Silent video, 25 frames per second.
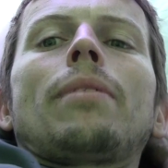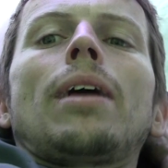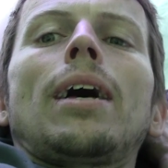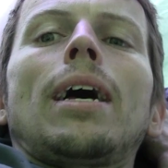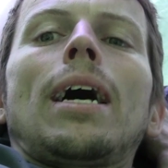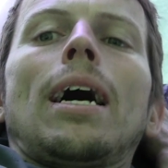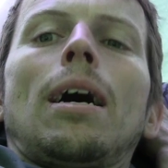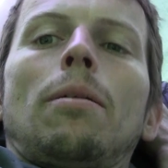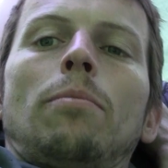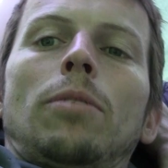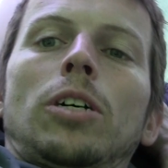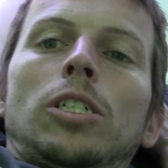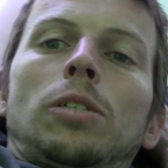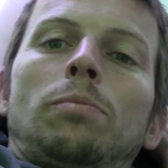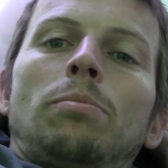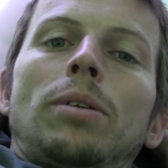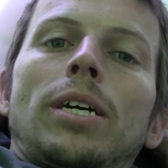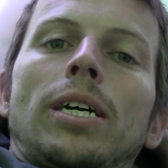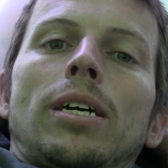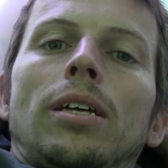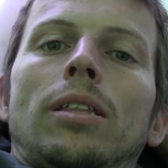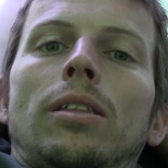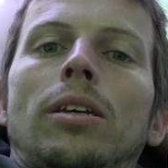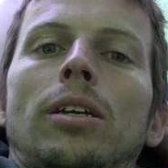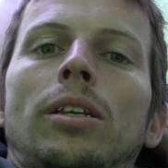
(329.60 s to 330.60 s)
how much
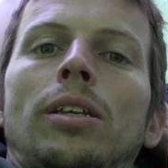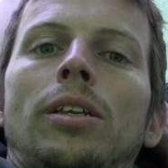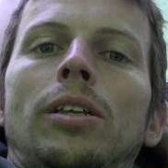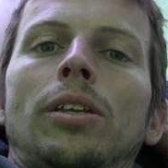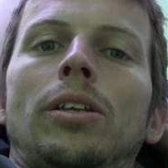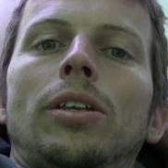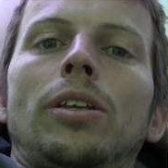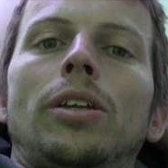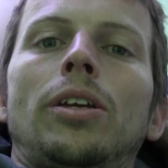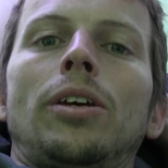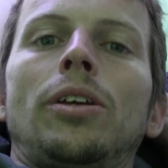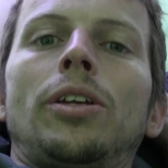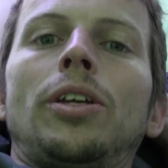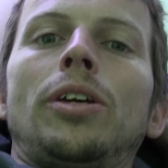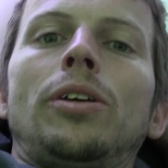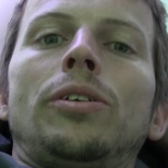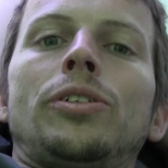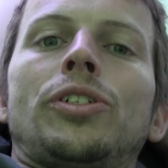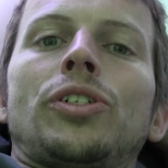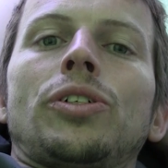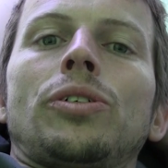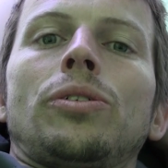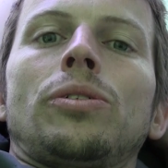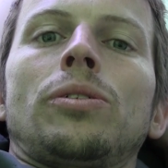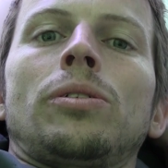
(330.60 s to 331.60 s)
bigger than
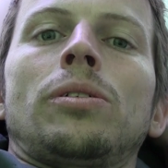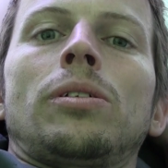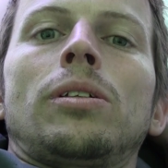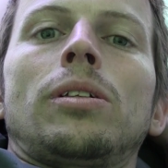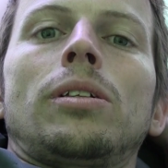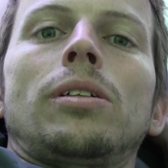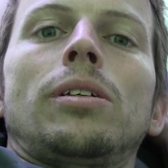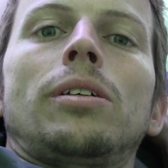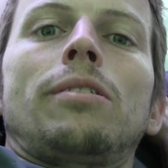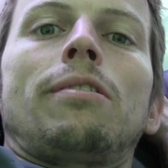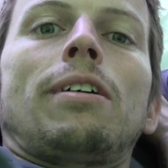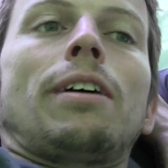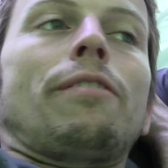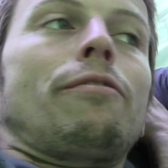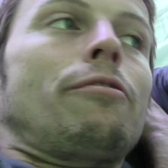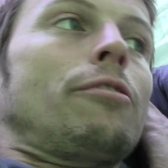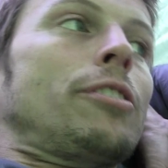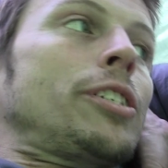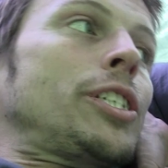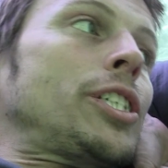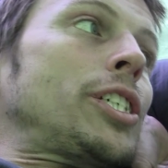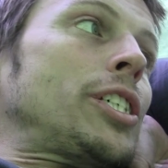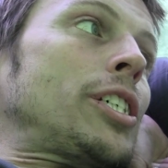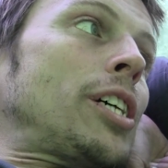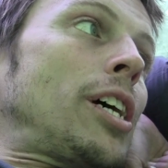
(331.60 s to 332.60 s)
your
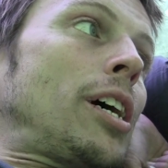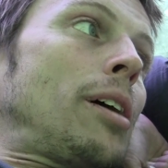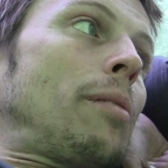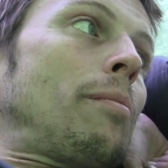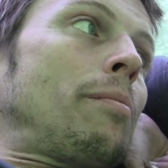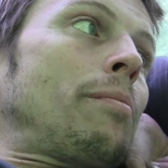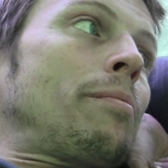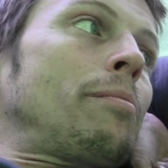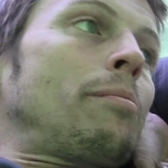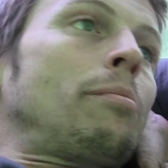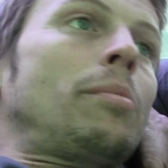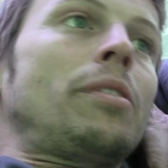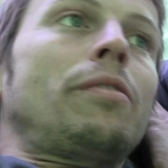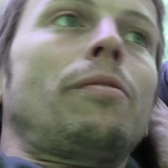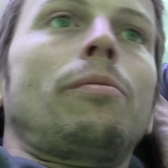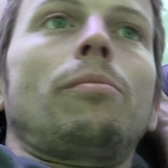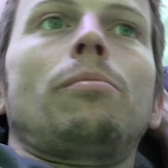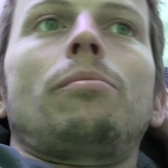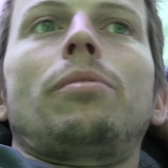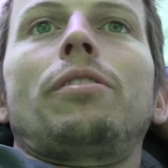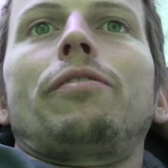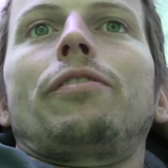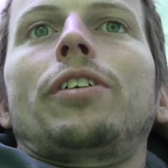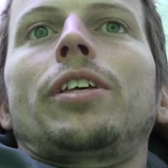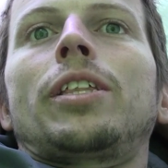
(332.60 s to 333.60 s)
average
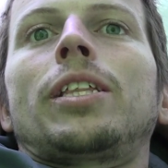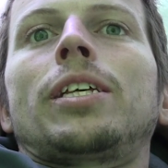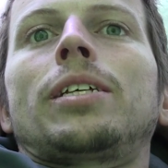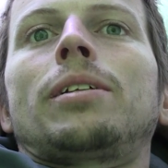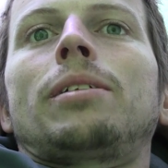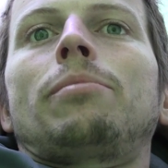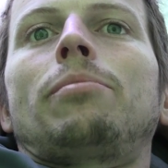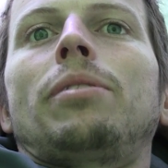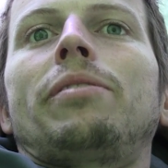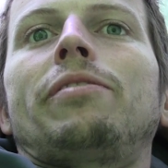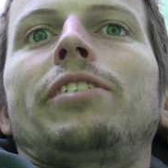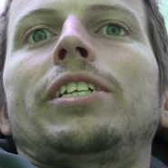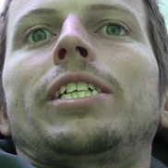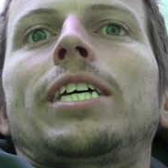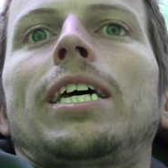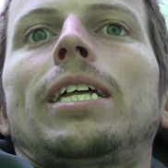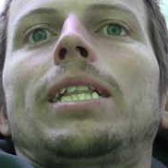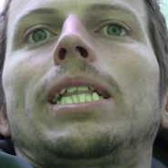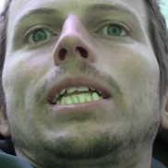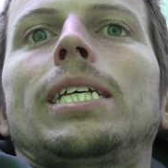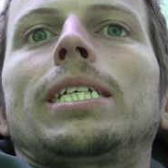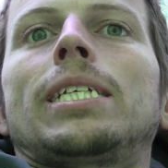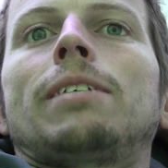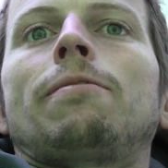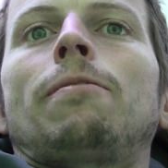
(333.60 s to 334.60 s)
bivvy tent
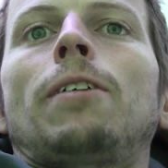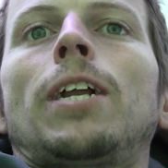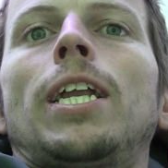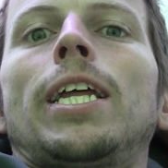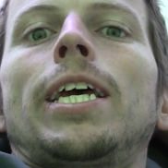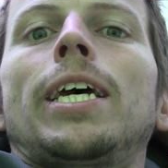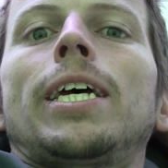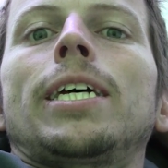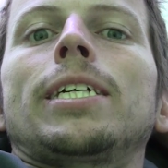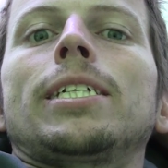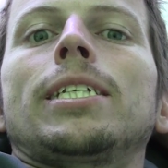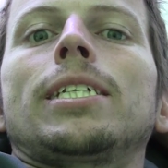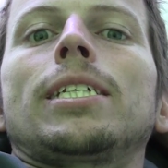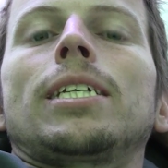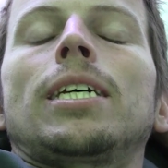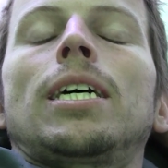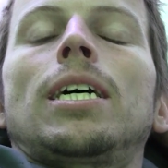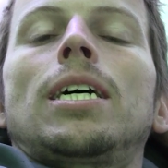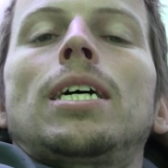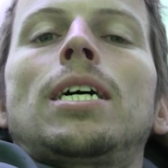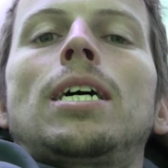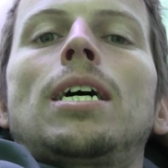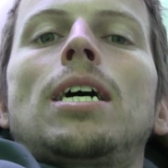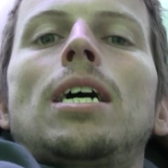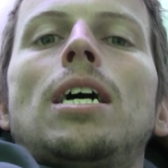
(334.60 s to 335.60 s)
this really is.
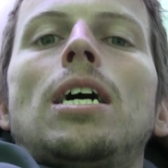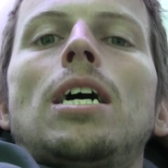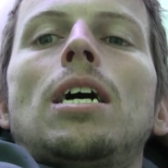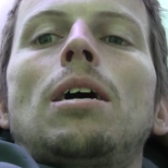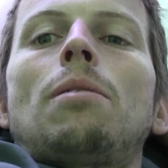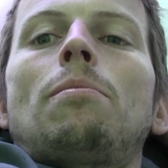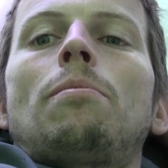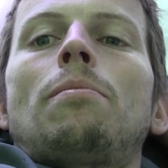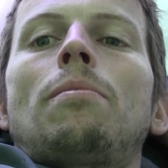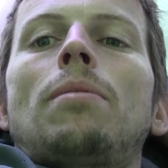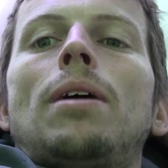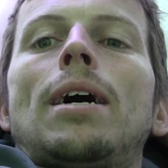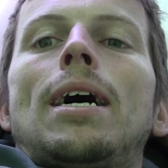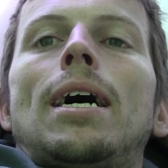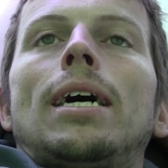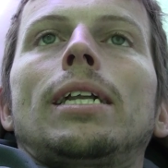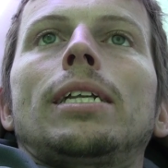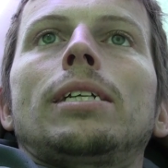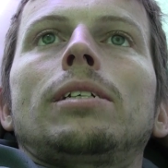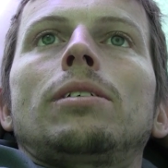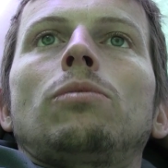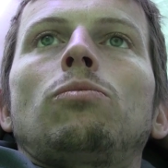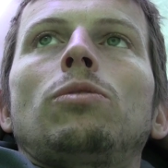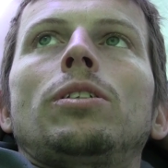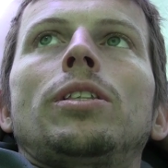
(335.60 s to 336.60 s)

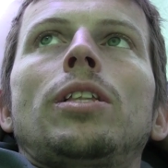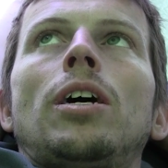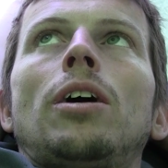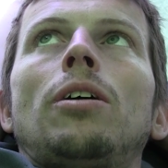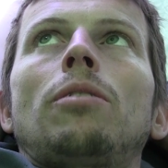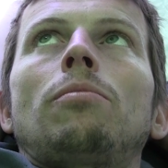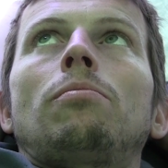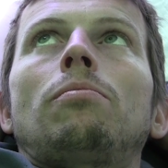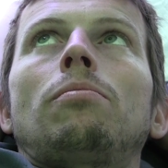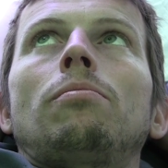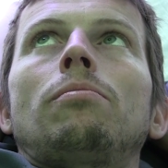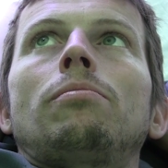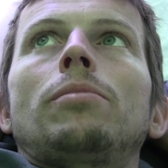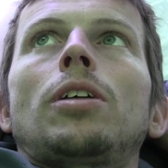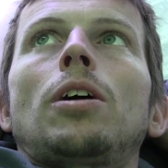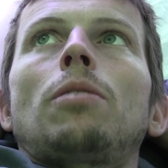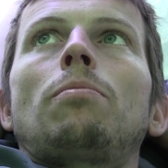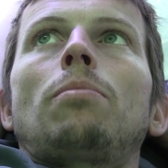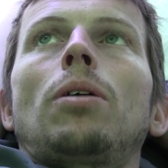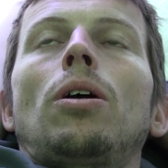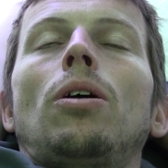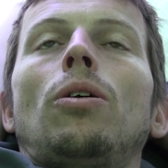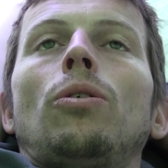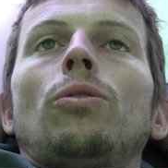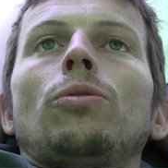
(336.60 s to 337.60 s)
And with no
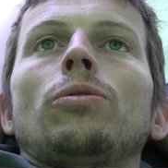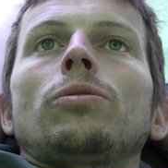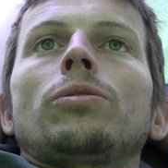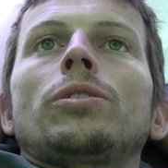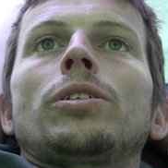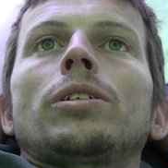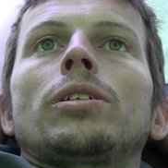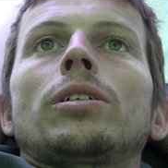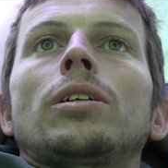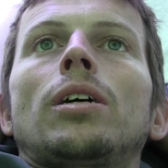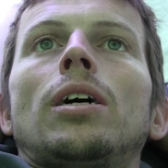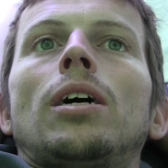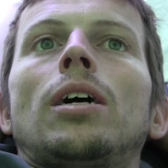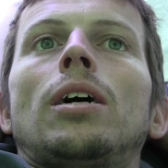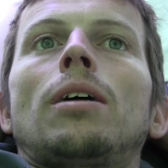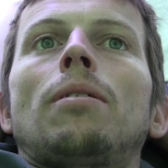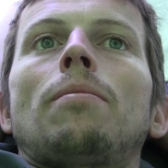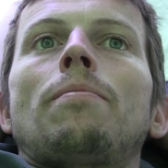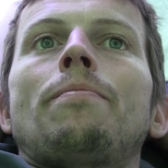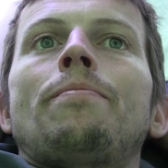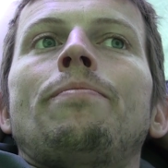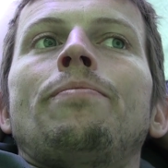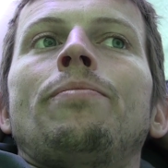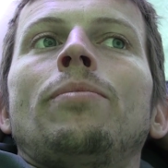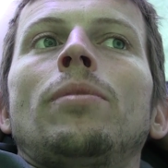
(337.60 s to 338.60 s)
poles,
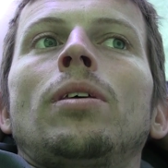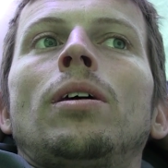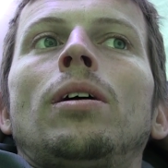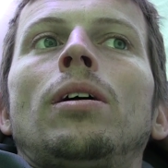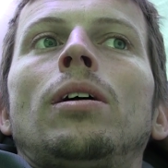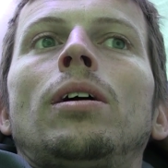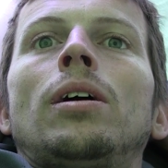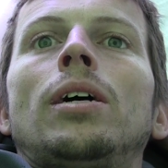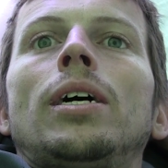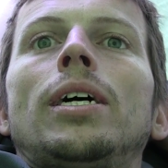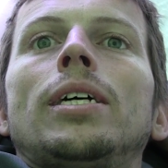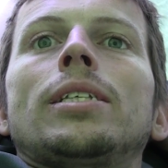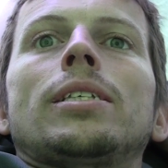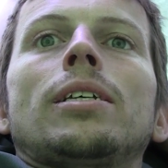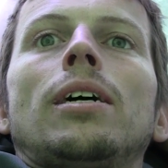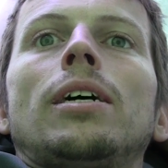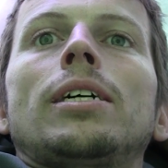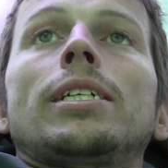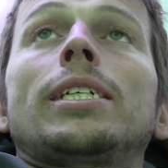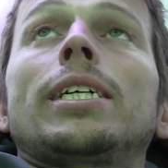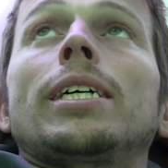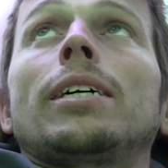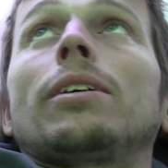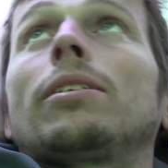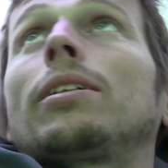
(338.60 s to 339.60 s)
it's
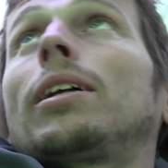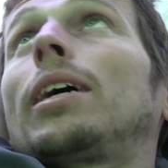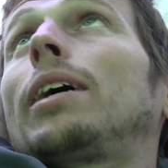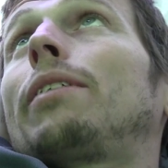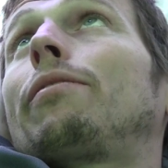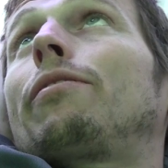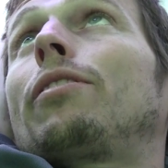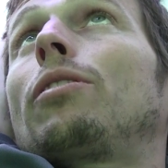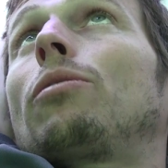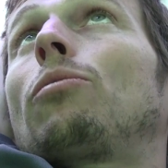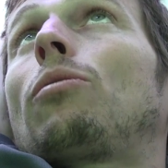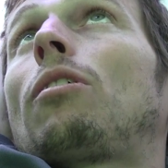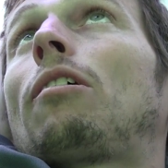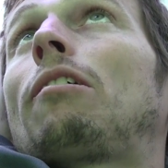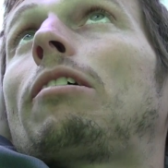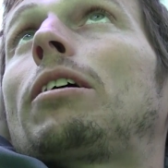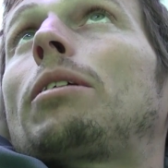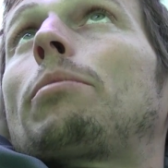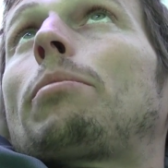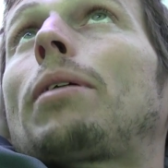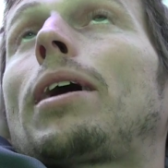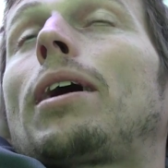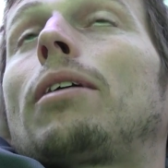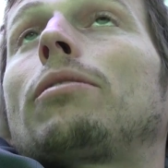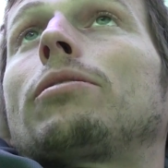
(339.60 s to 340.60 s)
ideal if you're worried
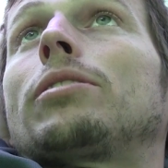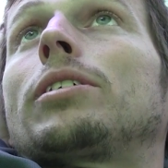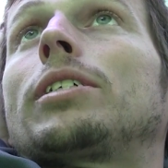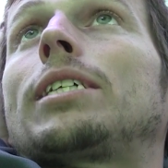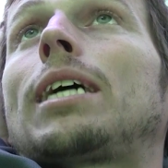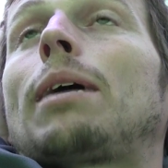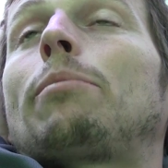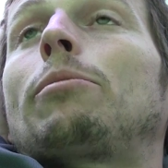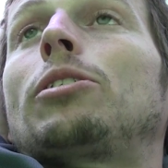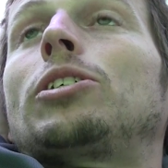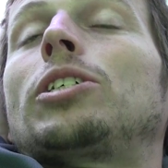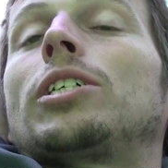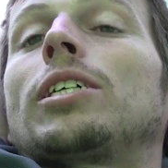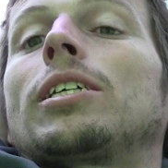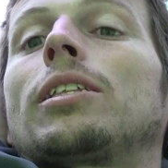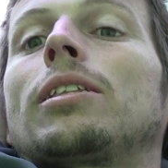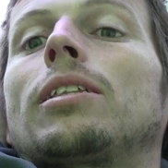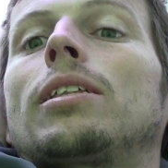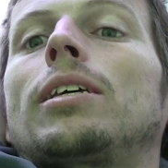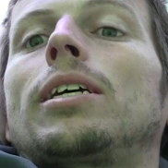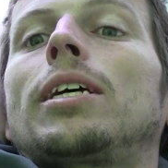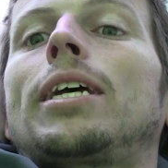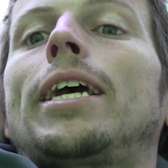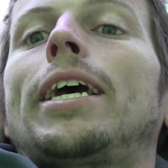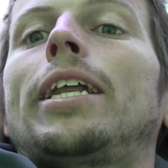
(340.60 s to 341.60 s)
about damaging
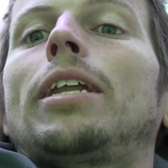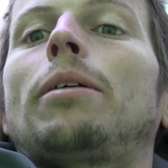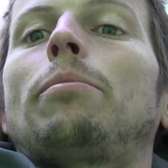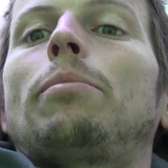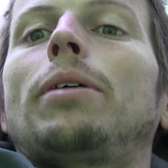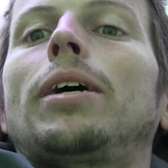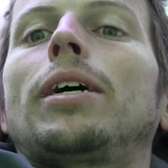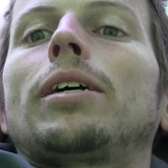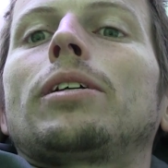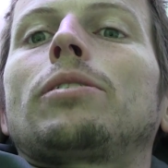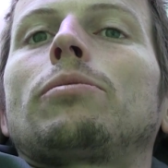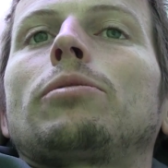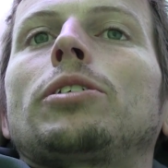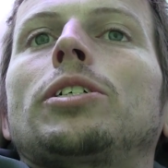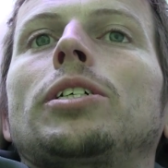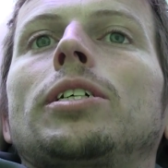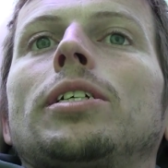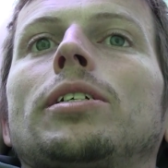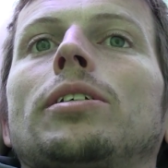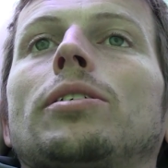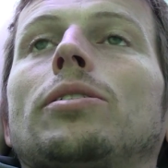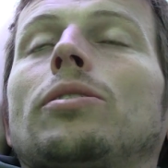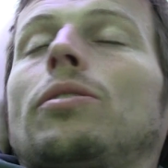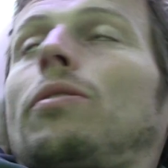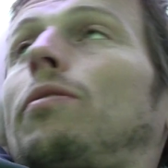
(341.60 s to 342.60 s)
the inner bit, which is
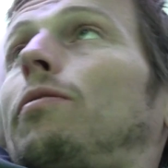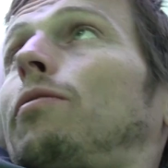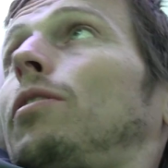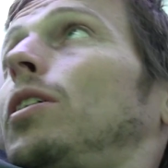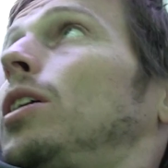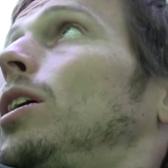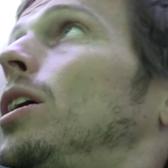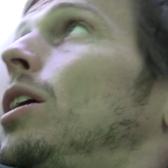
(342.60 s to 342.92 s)
sort of